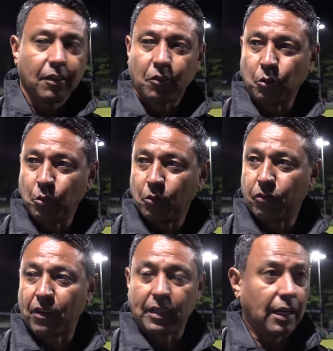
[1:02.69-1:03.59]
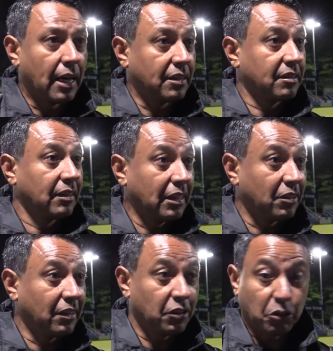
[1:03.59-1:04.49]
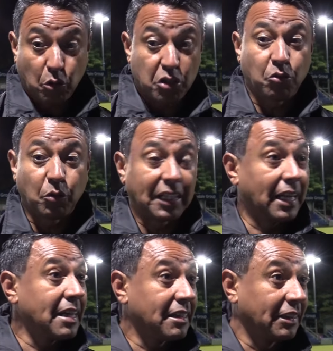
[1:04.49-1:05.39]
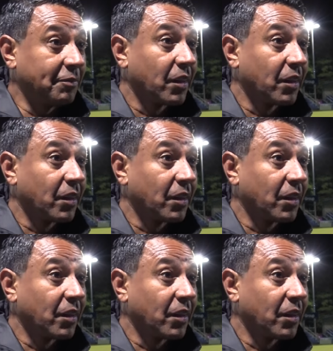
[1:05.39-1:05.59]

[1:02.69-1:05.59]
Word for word: to finalize this, the situation we created.